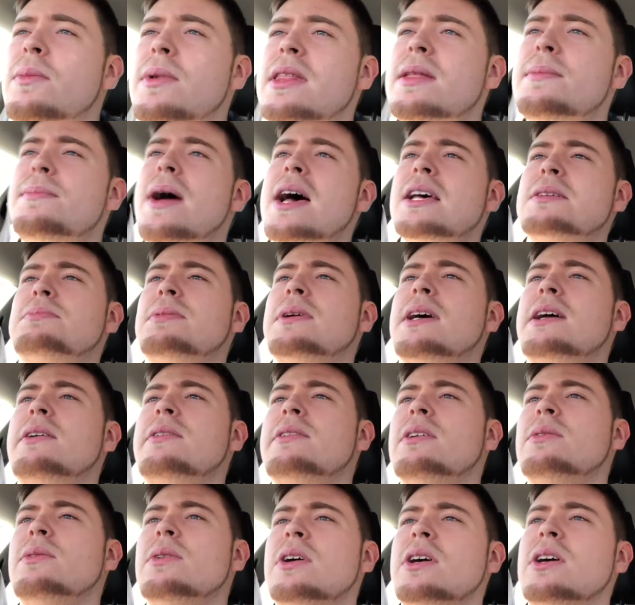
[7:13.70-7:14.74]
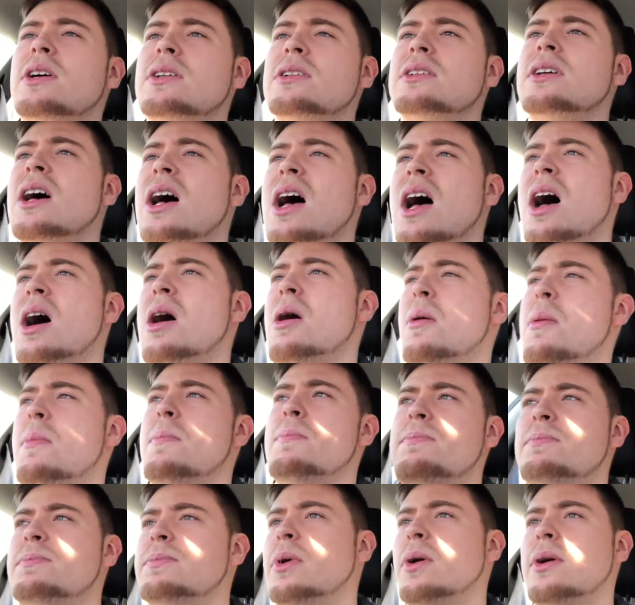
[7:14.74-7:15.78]
be the best player in the world,
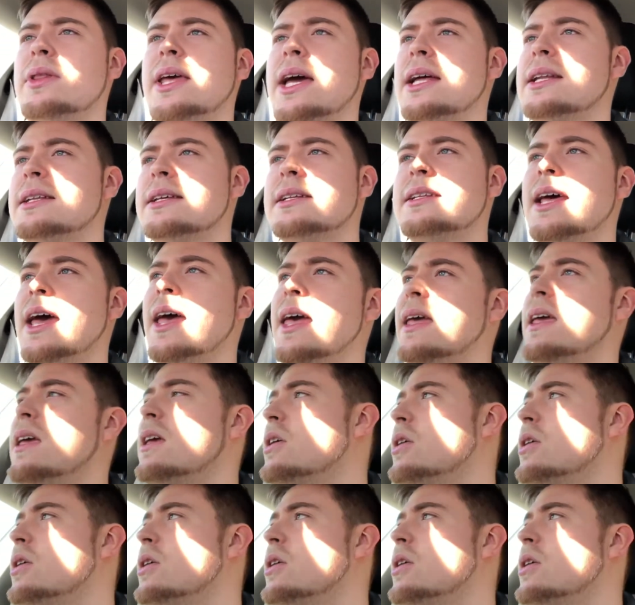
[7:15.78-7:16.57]
but at the end of the day,